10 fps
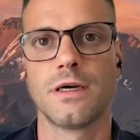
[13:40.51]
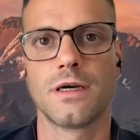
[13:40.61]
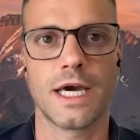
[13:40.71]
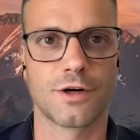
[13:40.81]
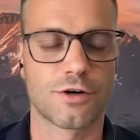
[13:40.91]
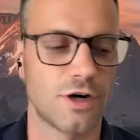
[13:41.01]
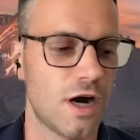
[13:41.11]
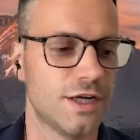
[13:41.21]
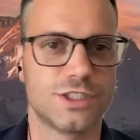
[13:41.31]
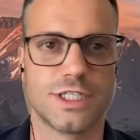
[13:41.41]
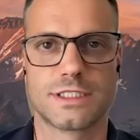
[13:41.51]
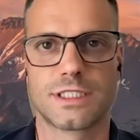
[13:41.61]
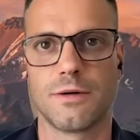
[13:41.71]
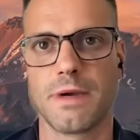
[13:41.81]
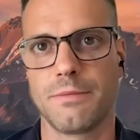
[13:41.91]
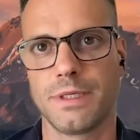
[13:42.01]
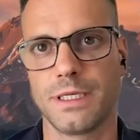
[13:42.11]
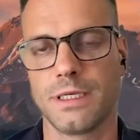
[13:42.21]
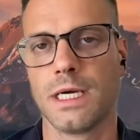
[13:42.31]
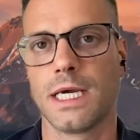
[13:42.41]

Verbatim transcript: endocrinologist, there may be